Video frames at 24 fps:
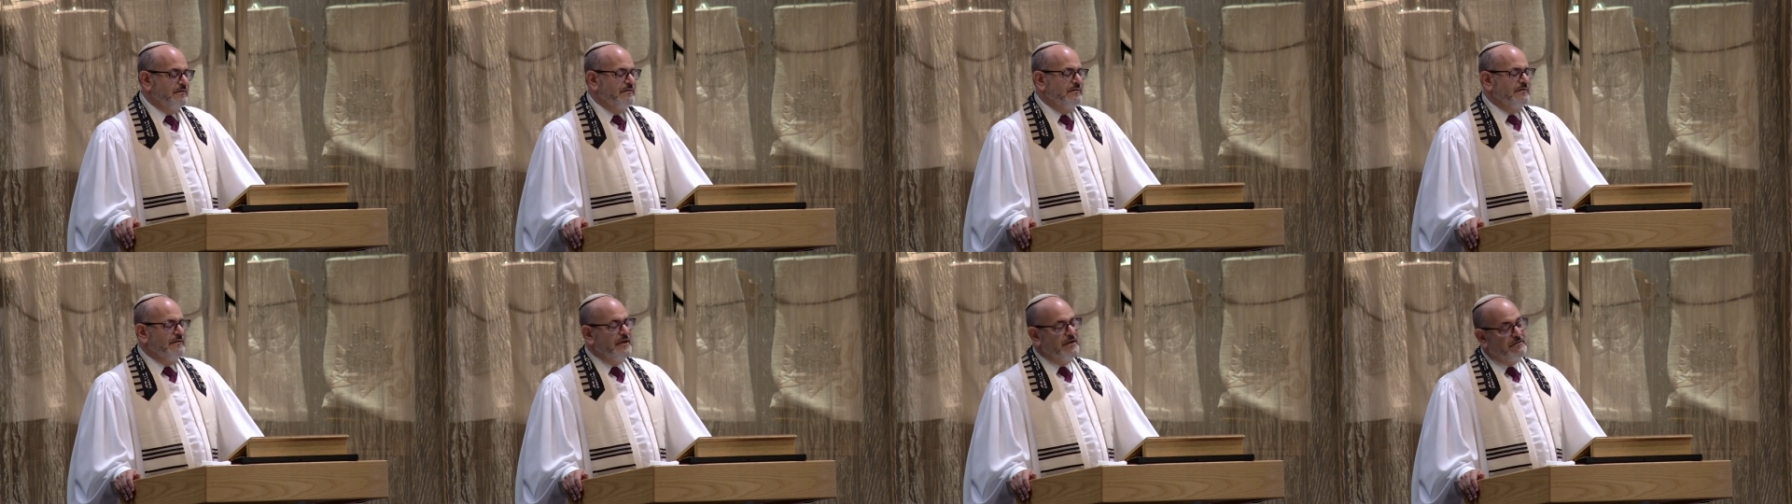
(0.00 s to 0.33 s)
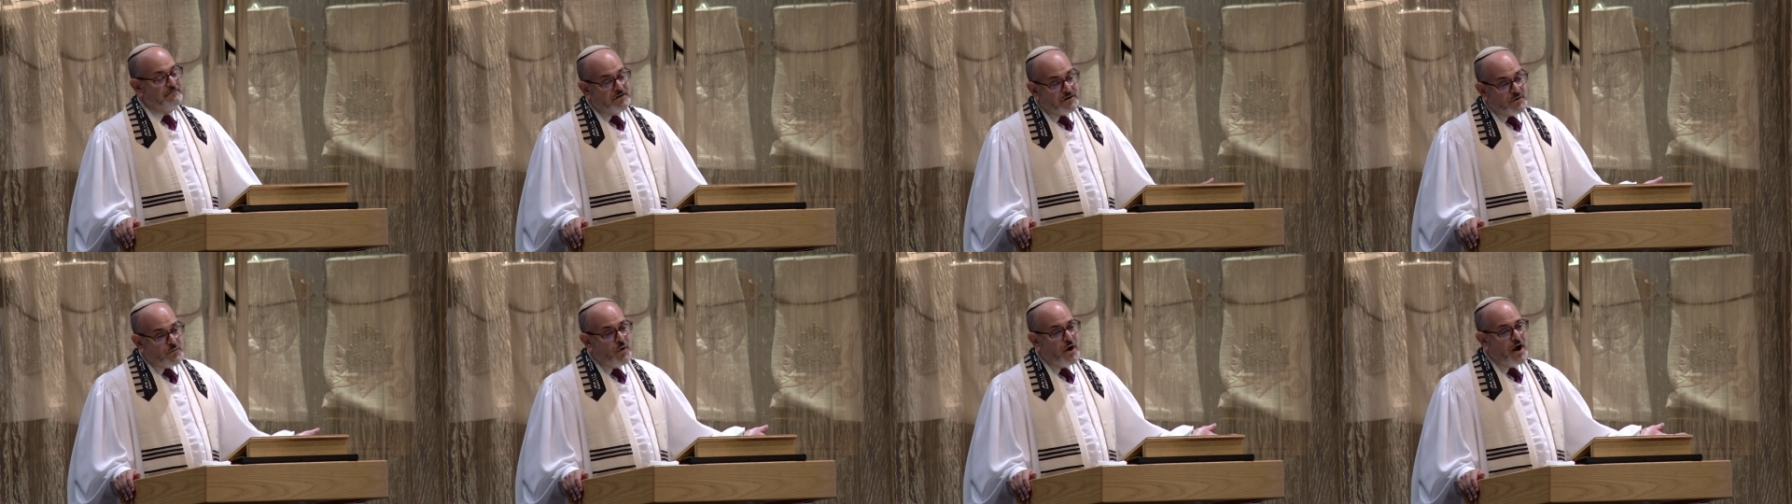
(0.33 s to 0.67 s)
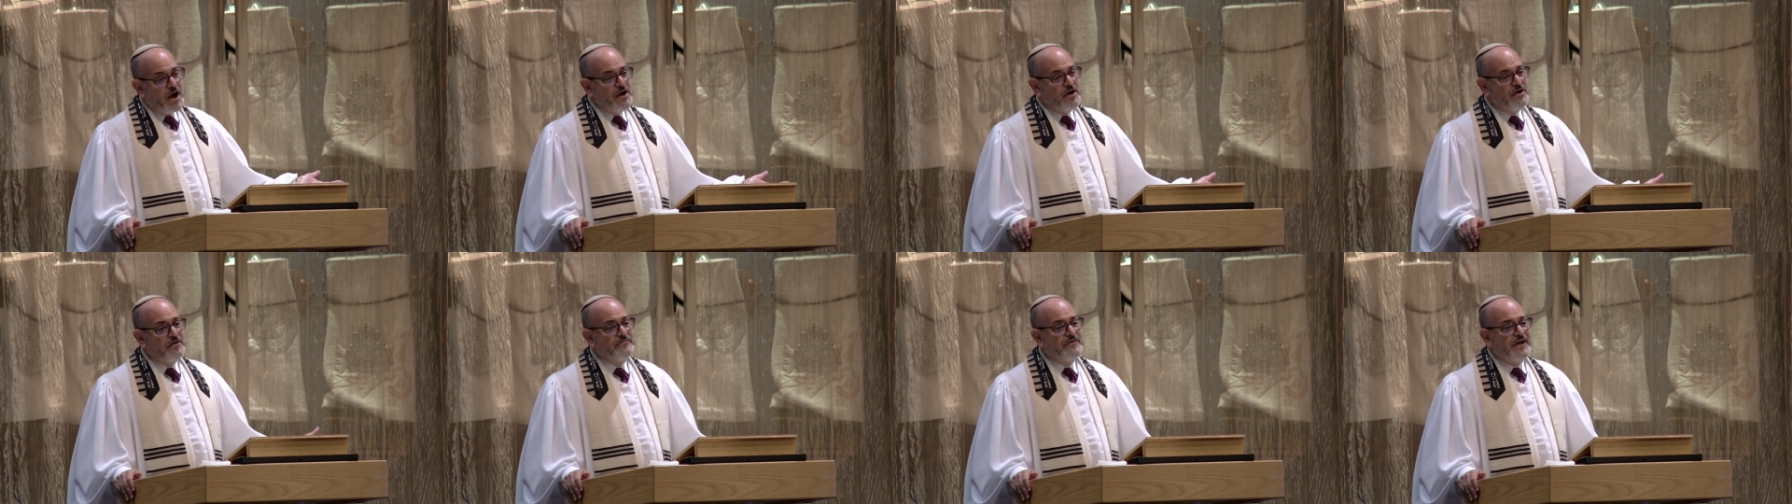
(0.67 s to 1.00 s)
It
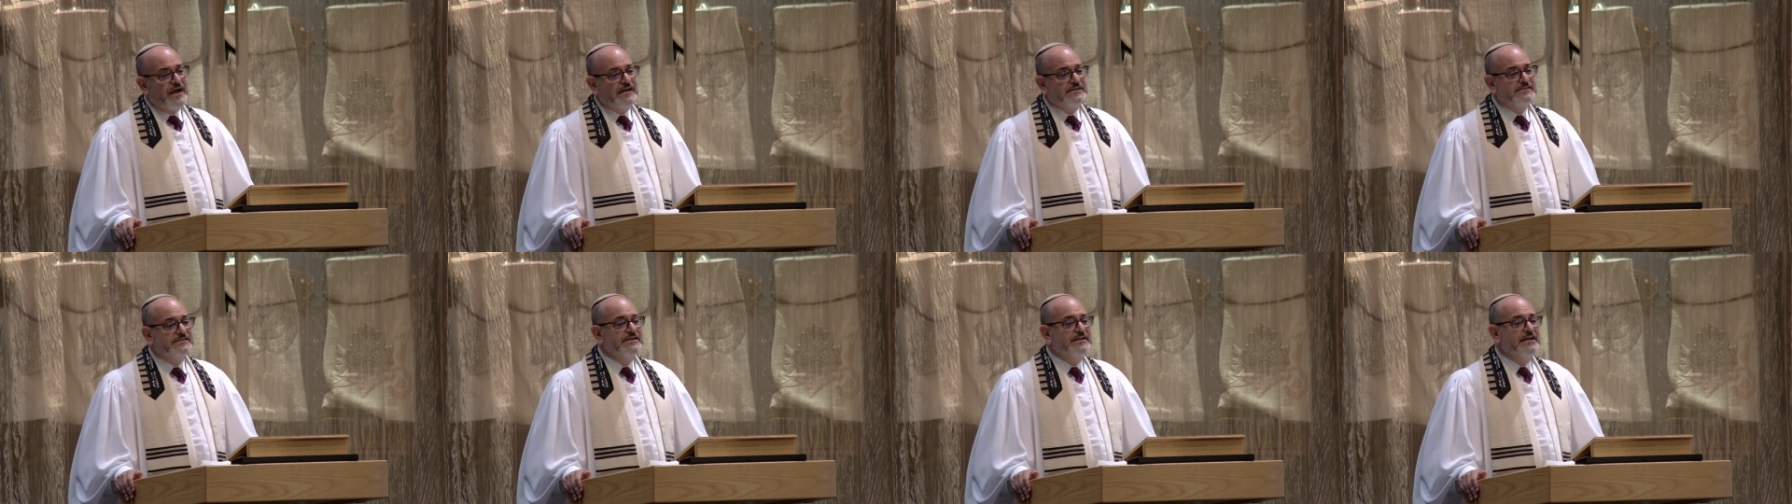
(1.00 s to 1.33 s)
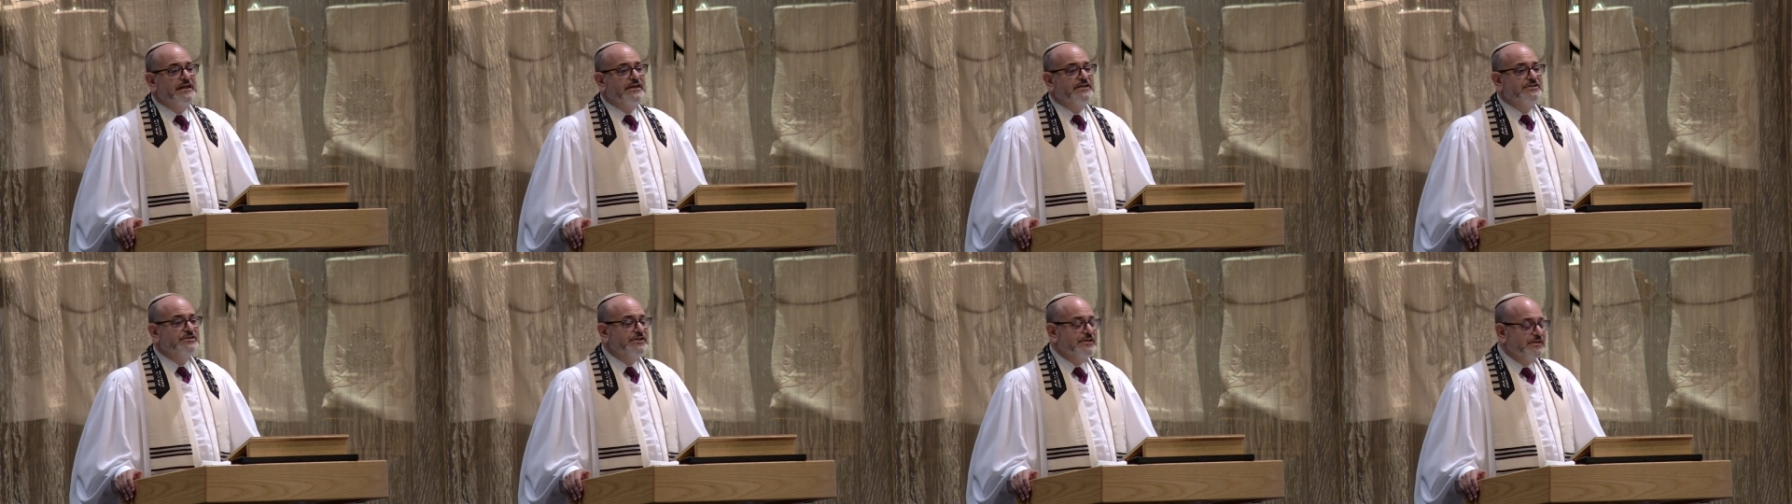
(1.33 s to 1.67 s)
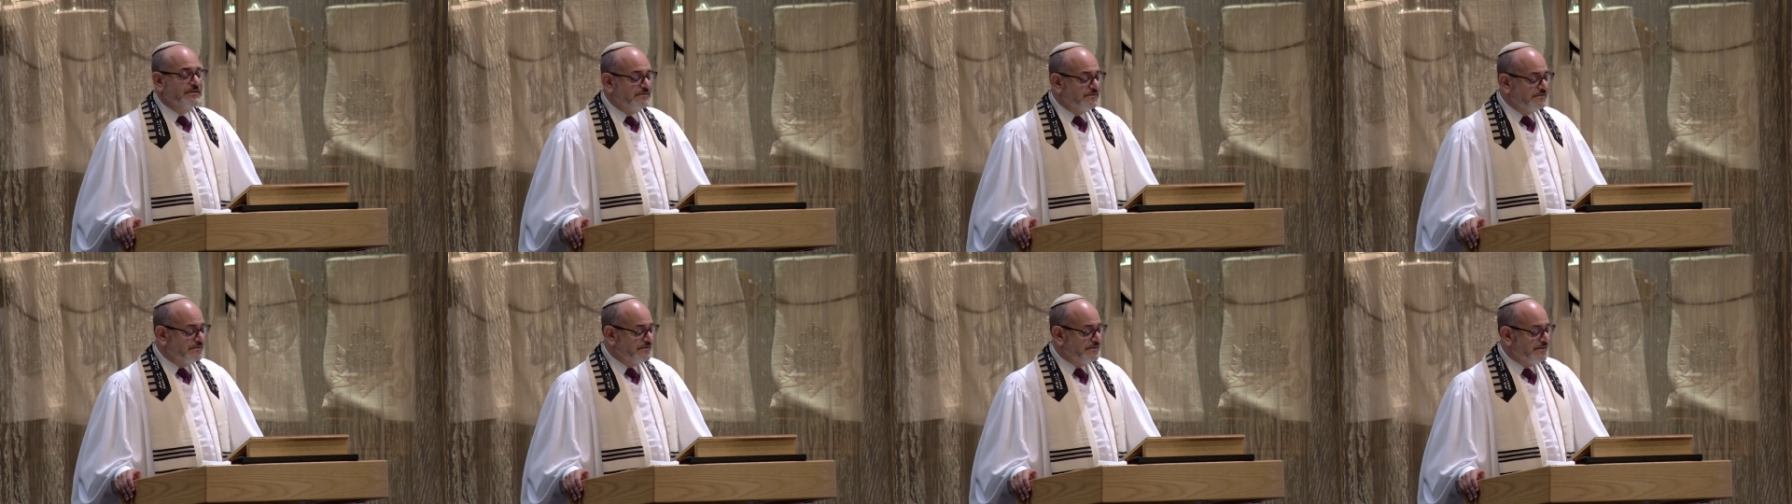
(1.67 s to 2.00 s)
required
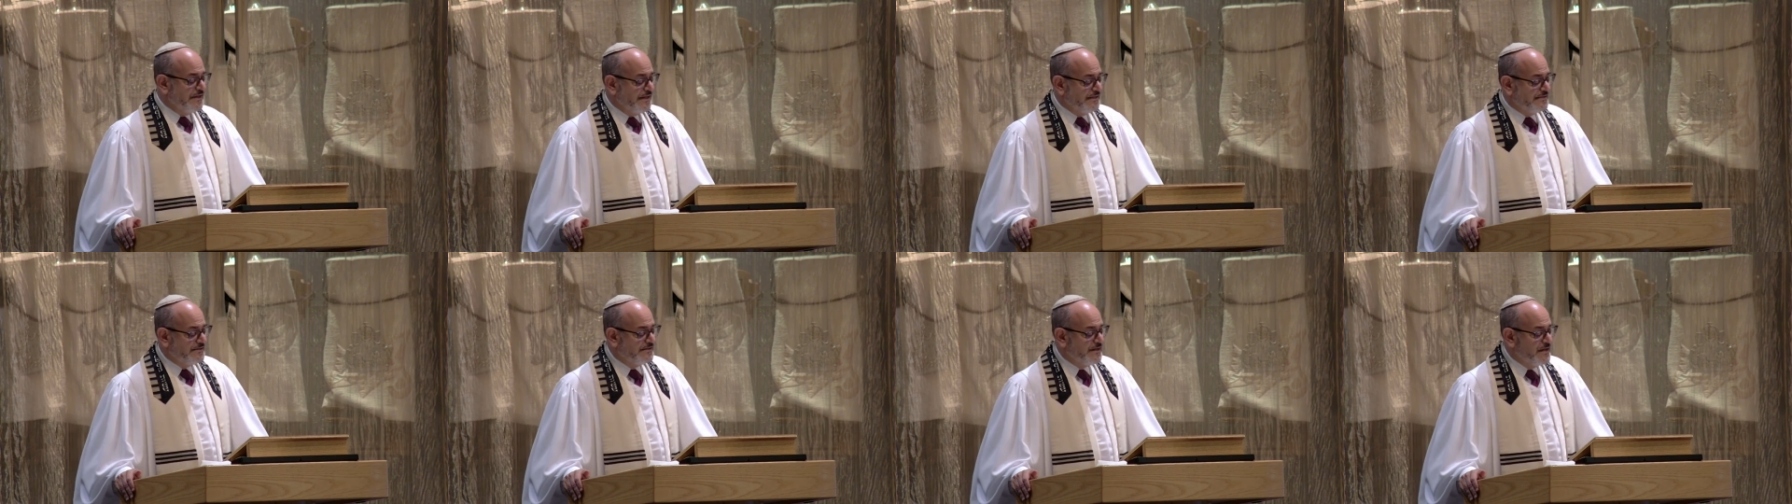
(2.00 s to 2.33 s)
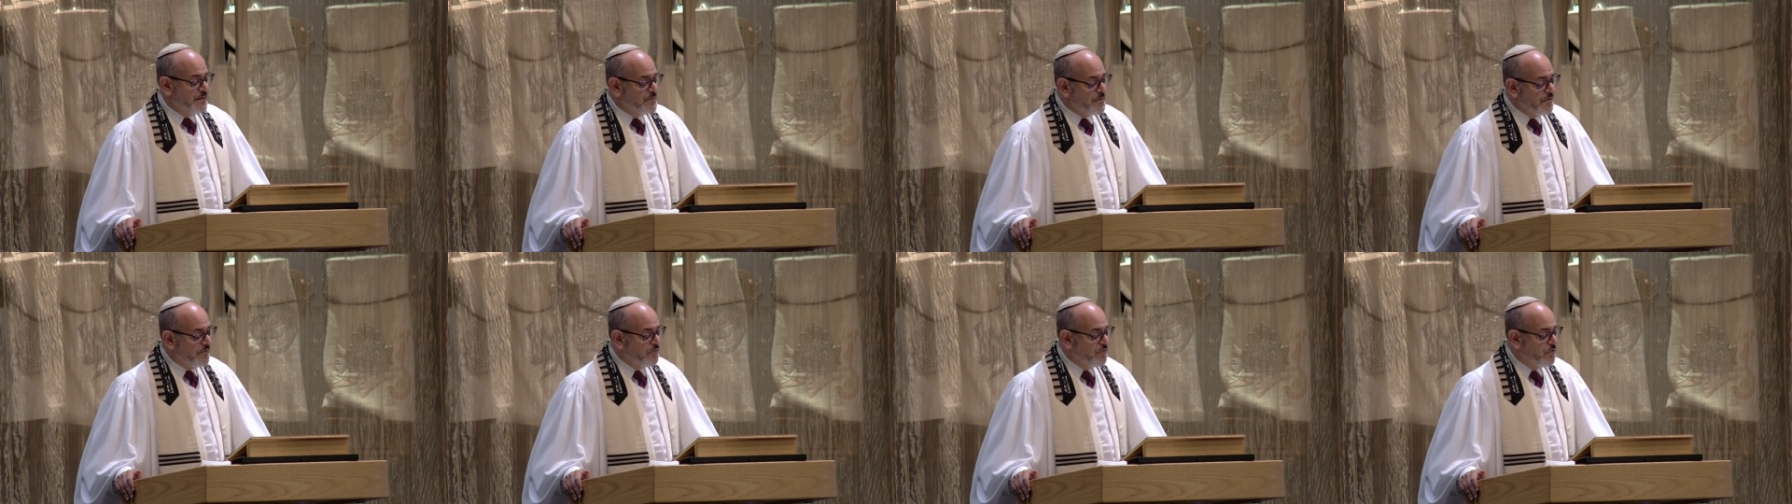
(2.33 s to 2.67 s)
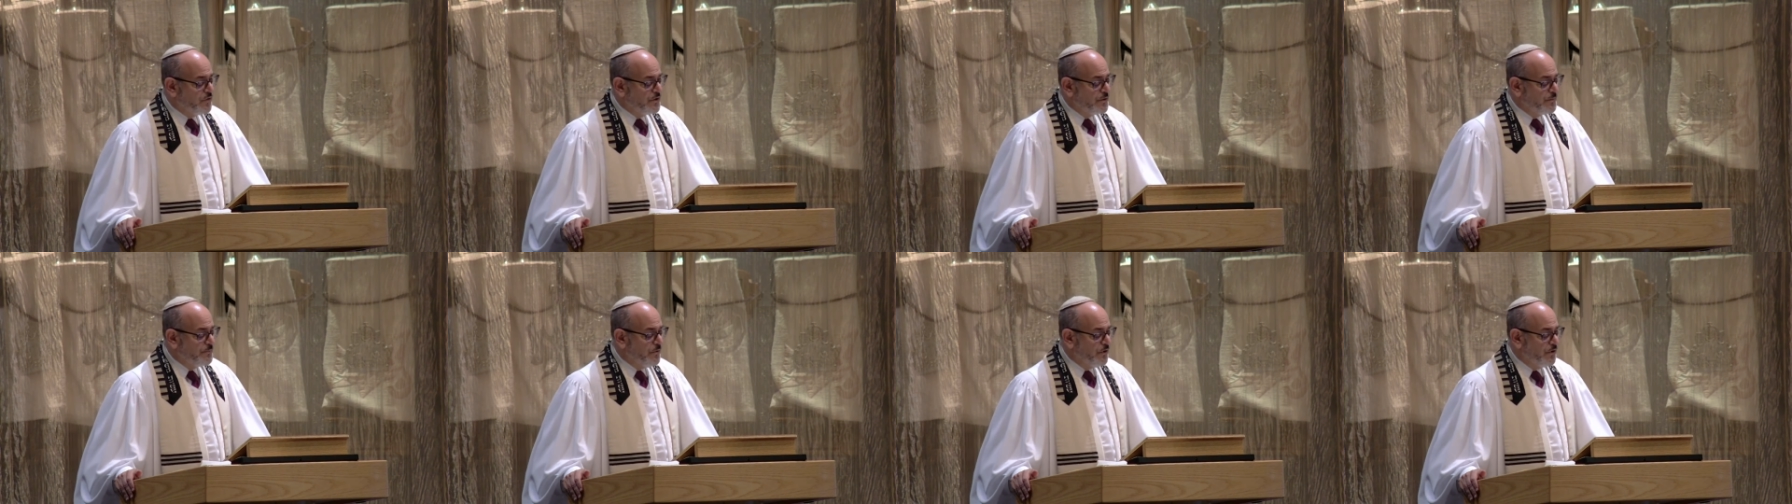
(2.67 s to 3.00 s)
vaccinations, testing before
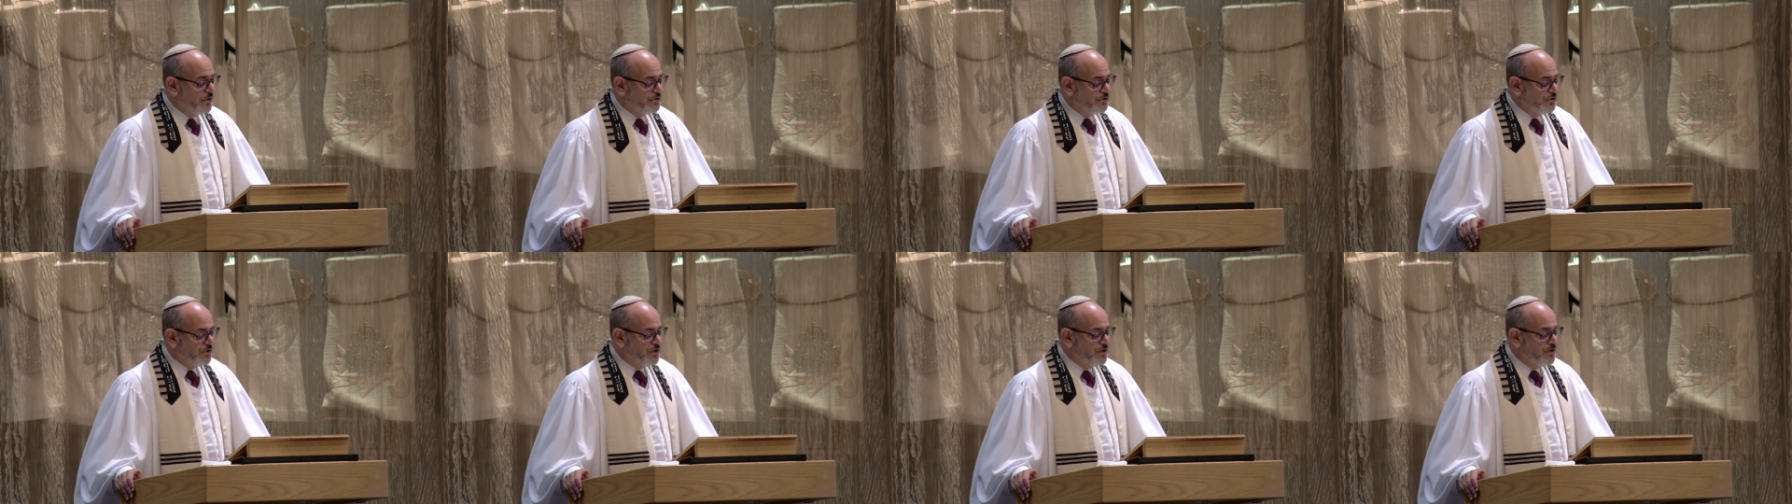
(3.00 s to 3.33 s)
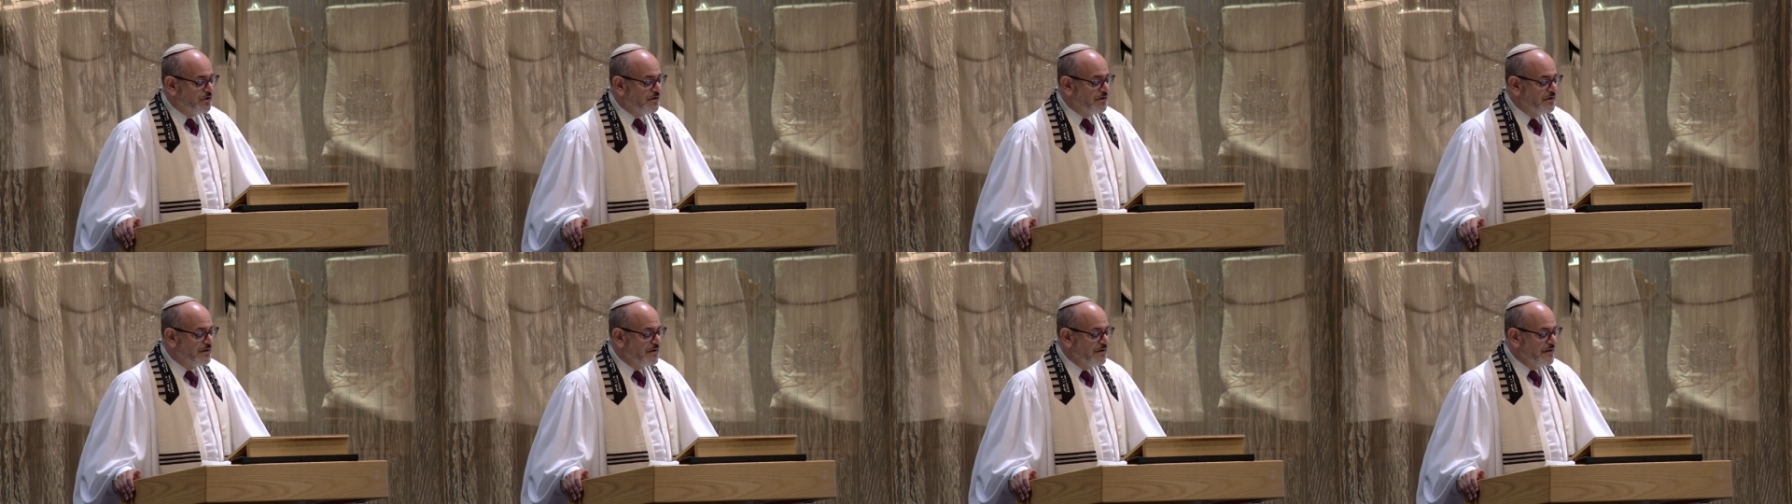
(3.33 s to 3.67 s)
departure,